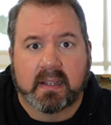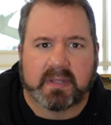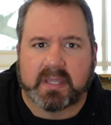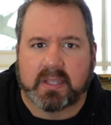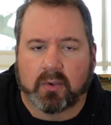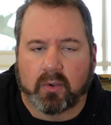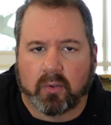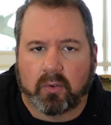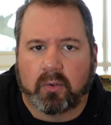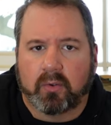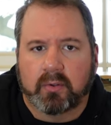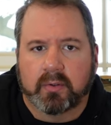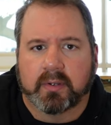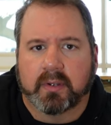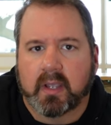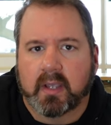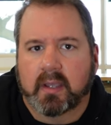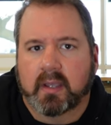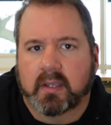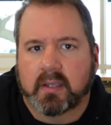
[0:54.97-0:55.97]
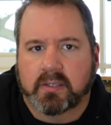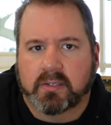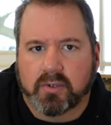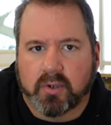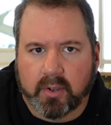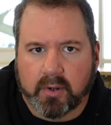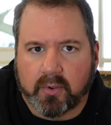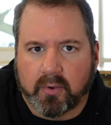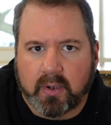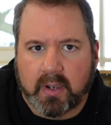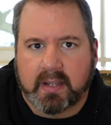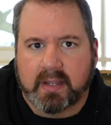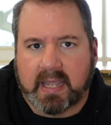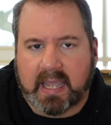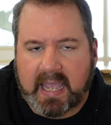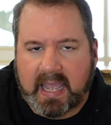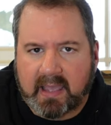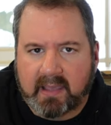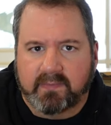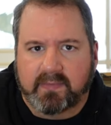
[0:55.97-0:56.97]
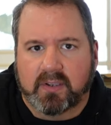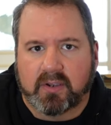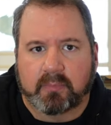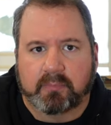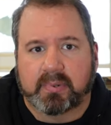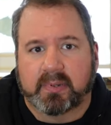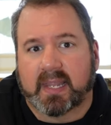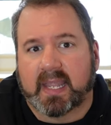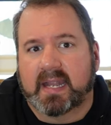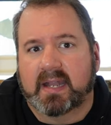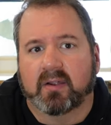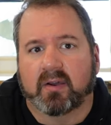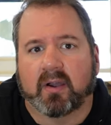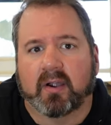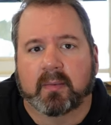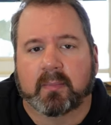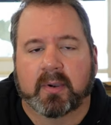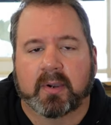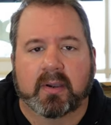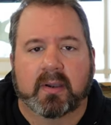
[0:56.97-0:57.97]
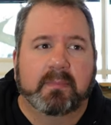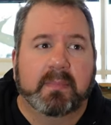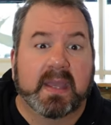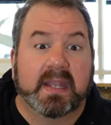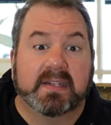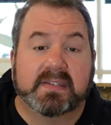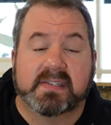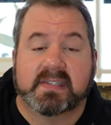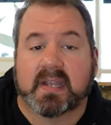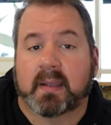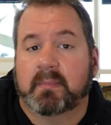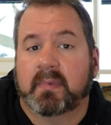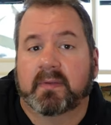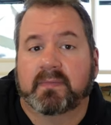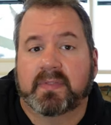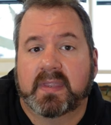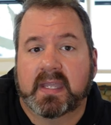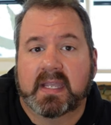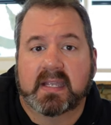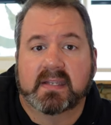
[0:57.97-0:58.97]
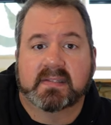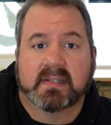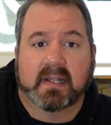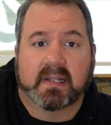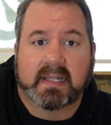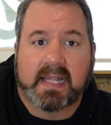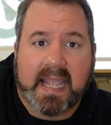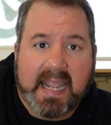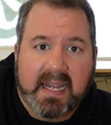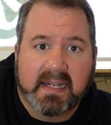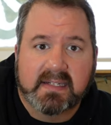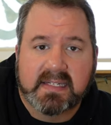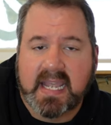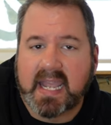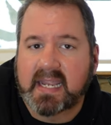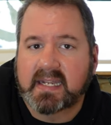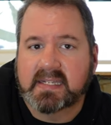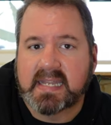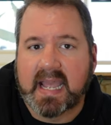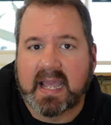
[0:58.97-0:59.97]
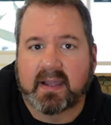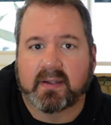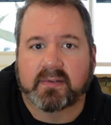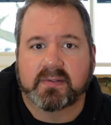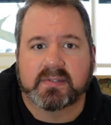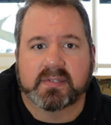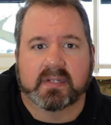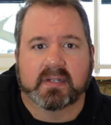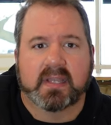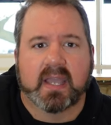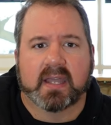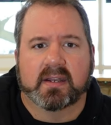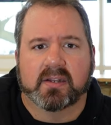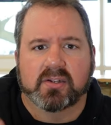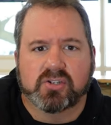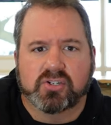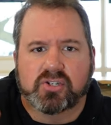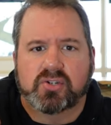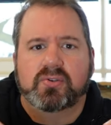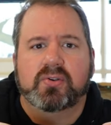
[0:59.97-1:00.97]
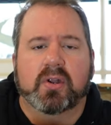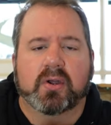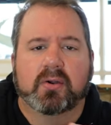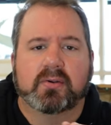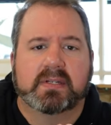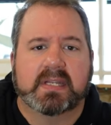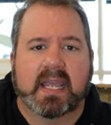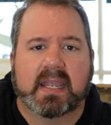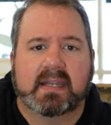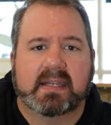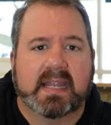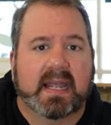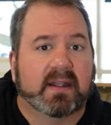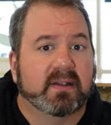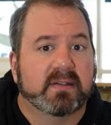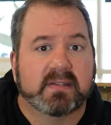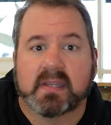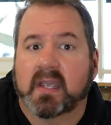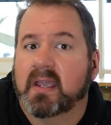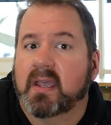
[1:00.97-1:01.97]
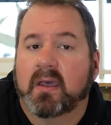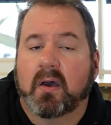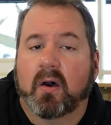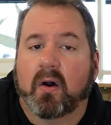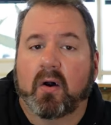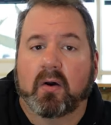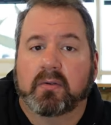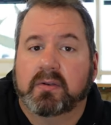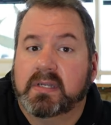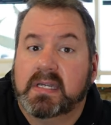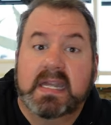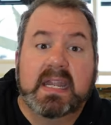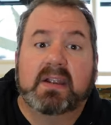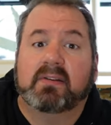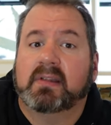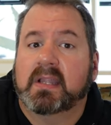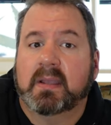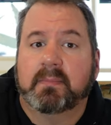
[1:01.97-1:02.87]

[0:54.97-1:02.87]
The old yoroi, the heavier plate armor, made some of these leg takedowns and kind of judo takedowns nearly